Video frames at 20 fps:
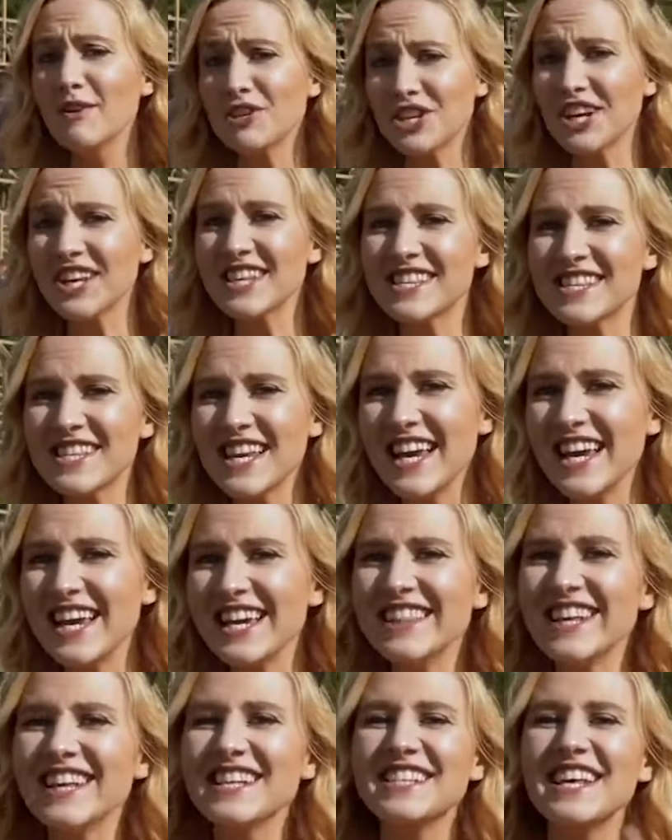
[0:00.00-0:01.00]
Now, as you can
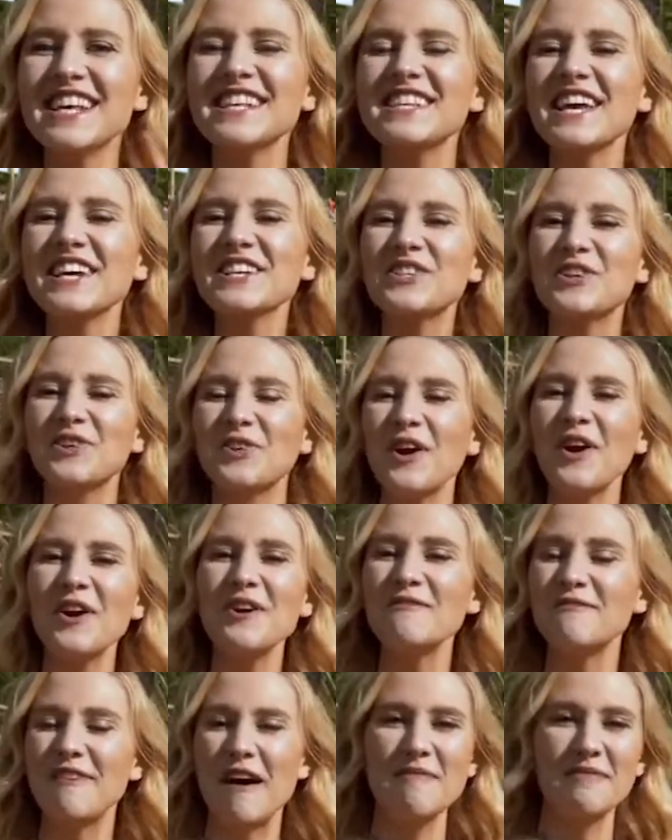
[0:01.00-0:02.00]
see, this is a
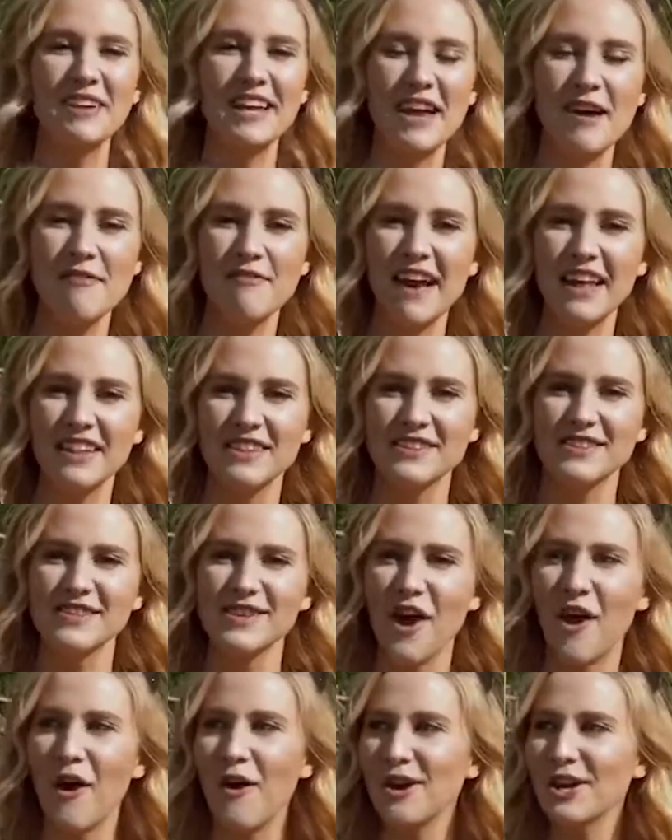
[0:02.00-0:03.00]
true family event.
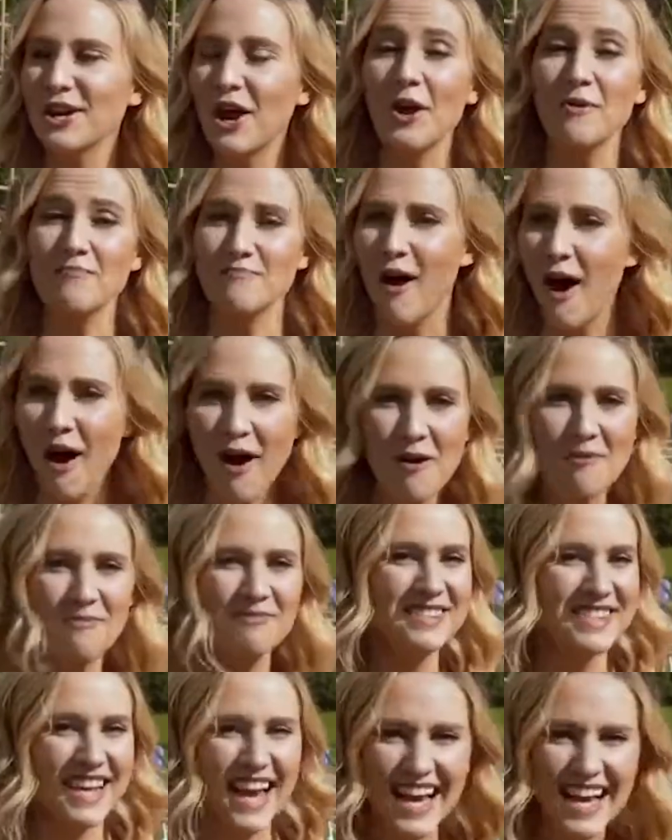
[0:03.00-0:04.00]
So, you know,
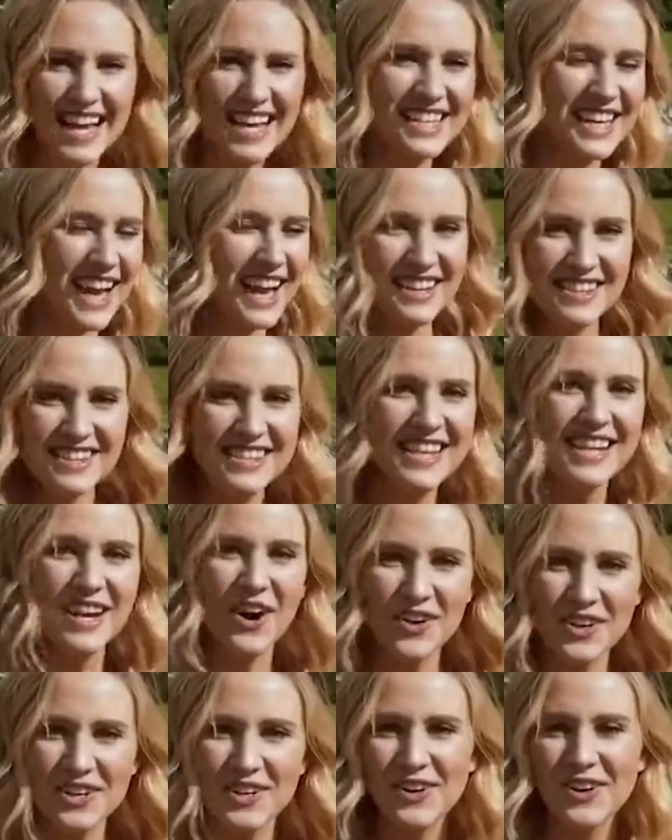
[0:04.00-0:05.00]
mom, dad,
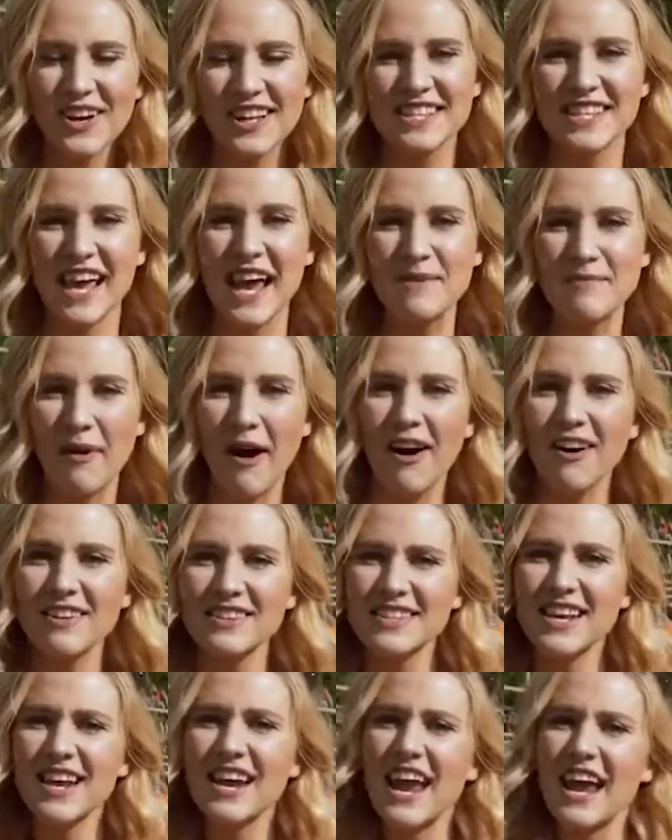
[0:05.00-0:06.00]
auntie, uncle can take
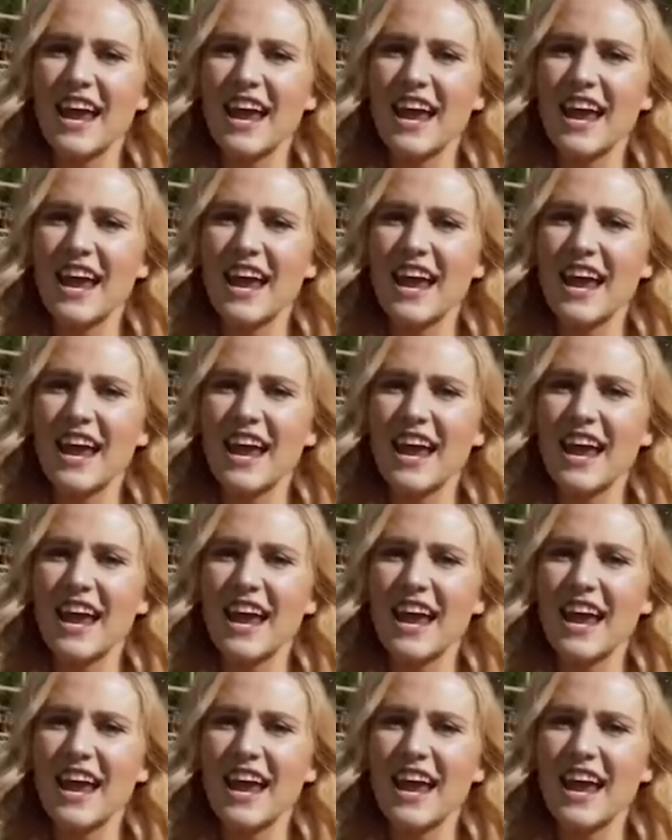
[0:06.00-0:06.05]
part